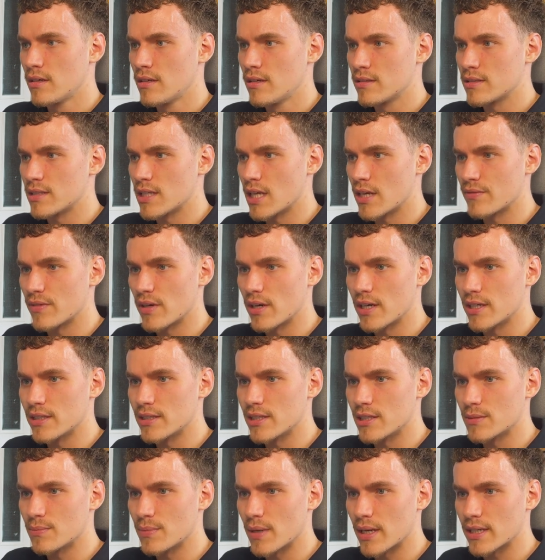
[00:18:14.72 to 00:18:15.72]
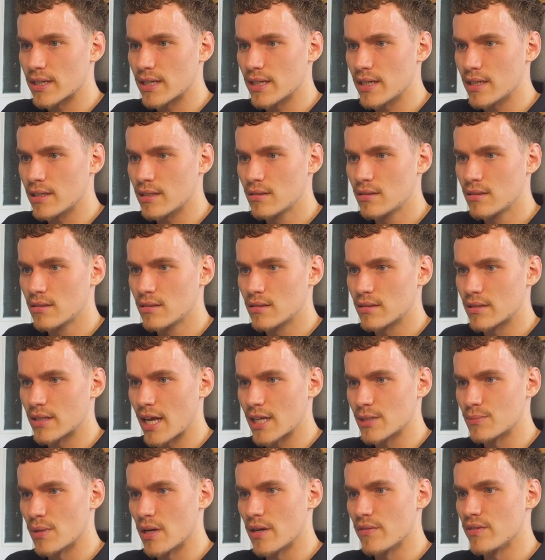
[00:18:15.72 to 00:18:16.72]
So now if I hide this back in,
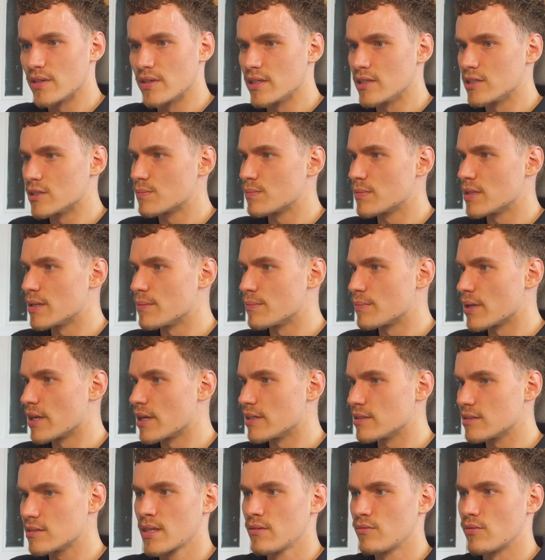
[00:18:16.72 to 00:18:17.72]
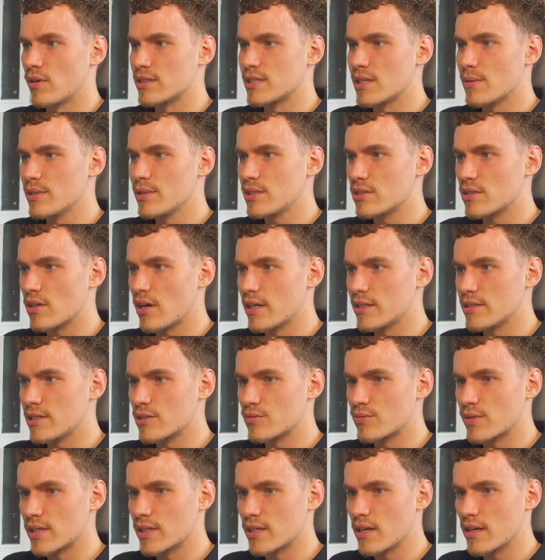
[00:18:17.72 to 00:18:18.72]
that's perfectly in place. All right, so let me just hide this
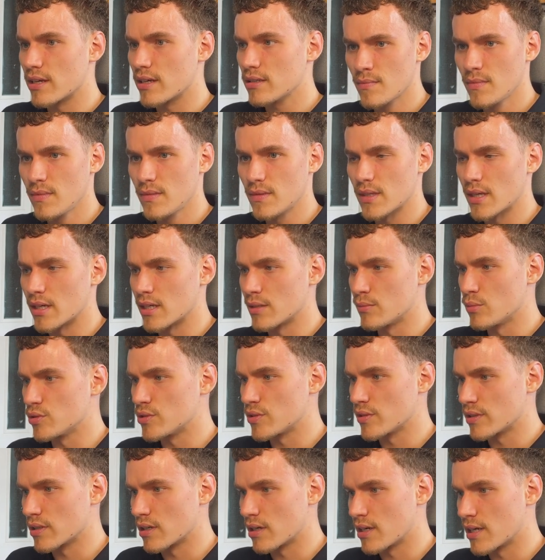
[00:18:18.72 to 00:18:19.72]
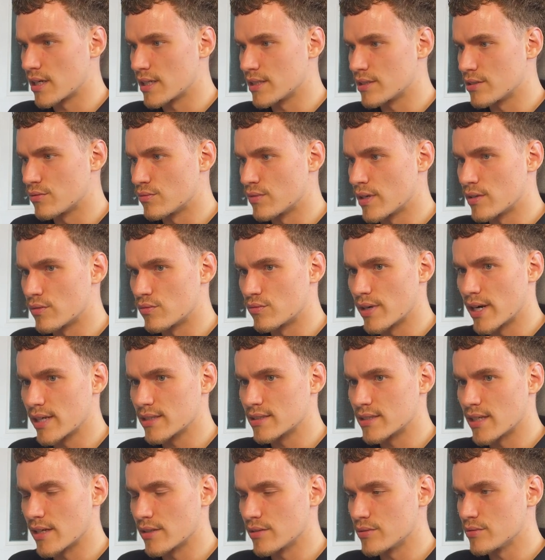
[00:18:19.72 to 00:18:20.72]
red layer, and I'm also going to hide the red
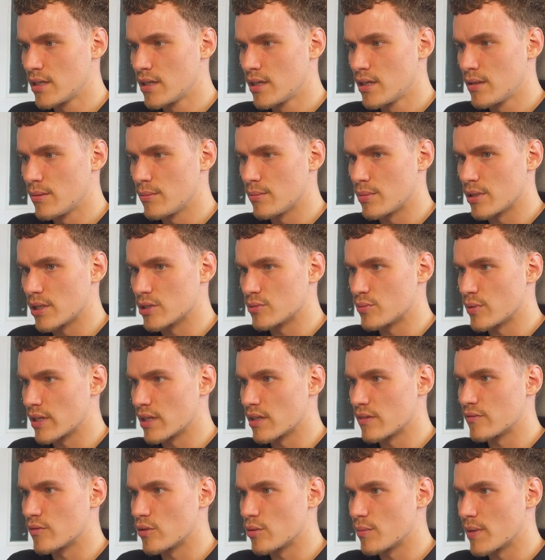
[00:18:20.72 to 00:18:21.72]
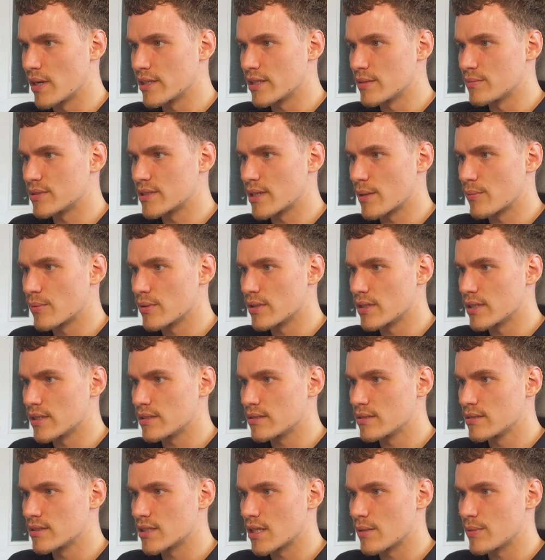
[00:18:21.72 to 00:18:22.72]
rectangle because we're going to format them separately.
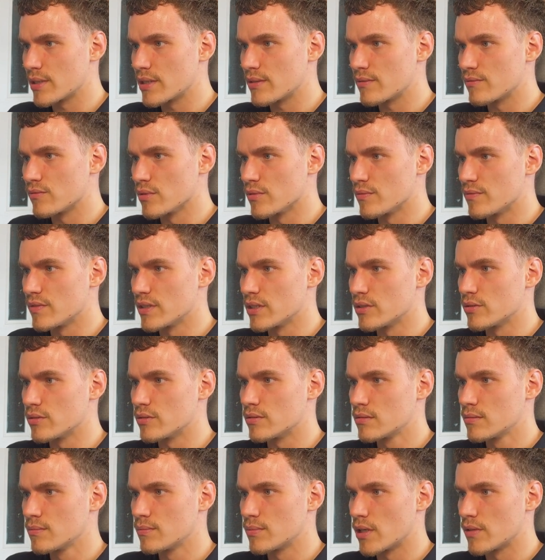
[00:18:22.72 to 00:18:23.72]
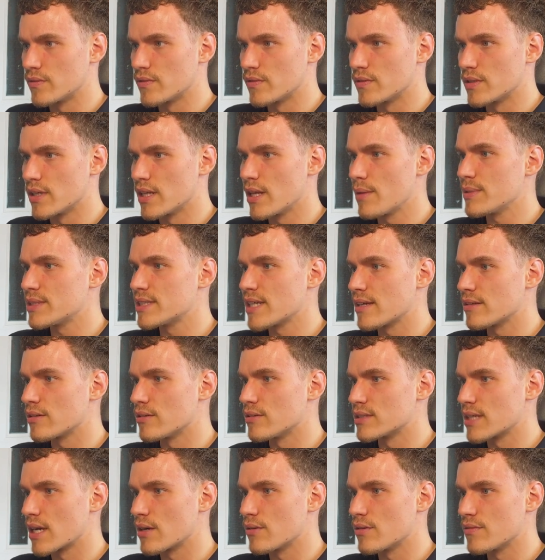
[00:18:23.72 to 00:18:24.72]
So let me reveal both of them. Let me take
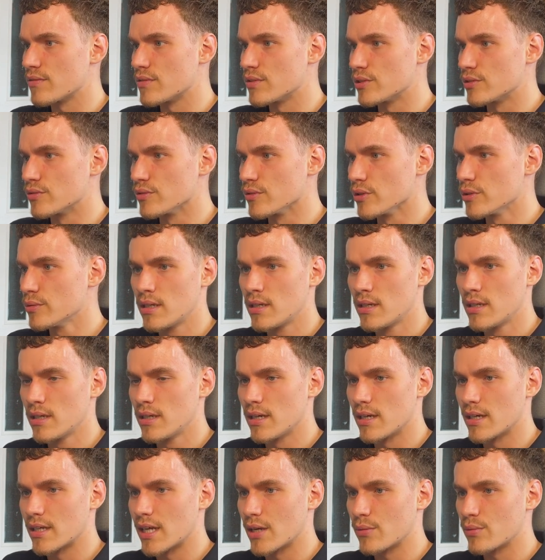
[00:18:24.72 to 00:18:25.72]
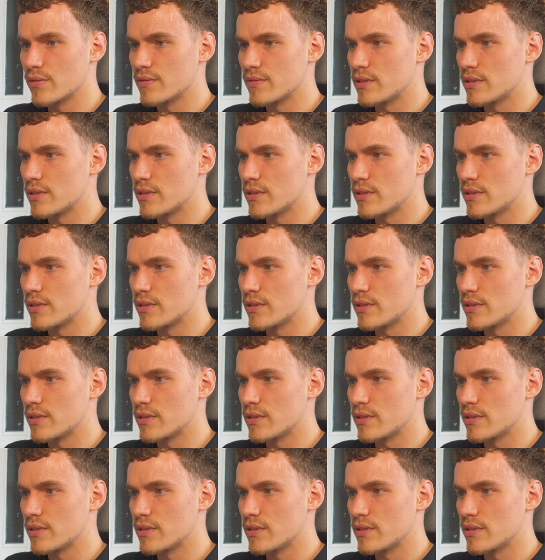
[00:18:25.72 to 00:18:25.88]
those out of the group, and now with